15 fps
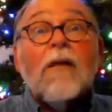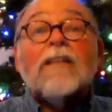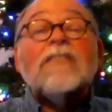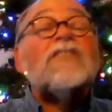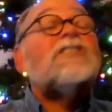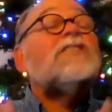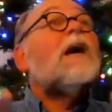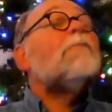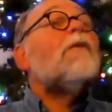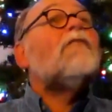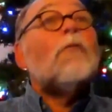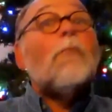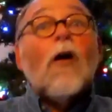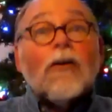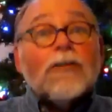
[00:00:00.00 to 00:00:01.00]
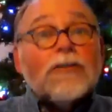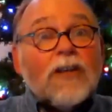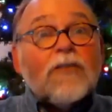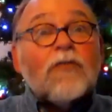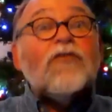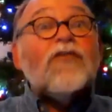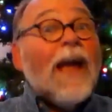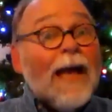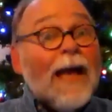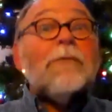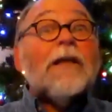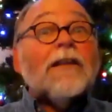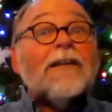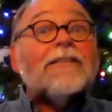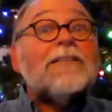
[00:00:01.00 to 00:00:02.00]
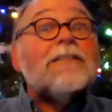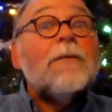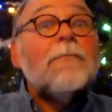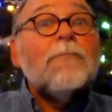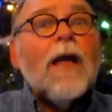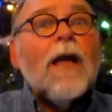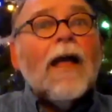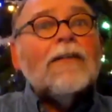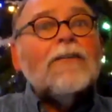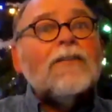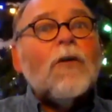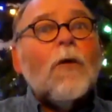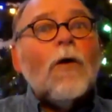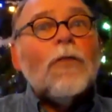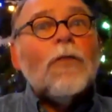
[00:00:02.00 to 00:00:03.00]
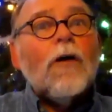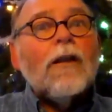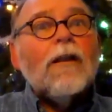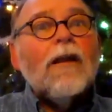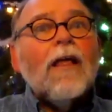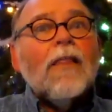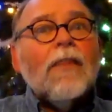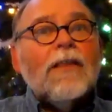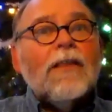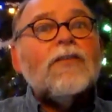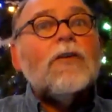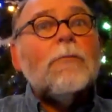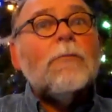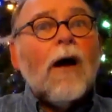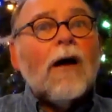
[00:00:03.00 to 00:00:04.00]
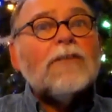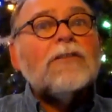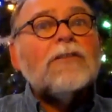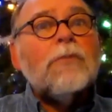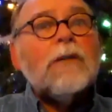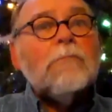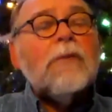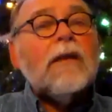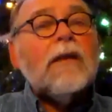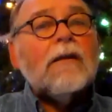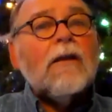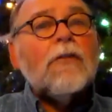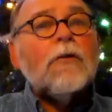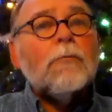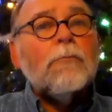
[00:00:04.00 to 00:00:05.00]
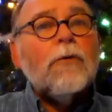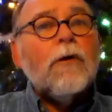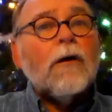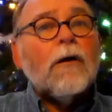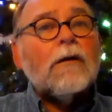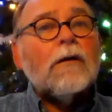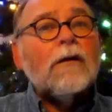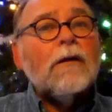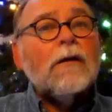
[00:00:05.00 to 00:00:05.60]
some of them are just fabulous. And so I thought this could possibly be another book.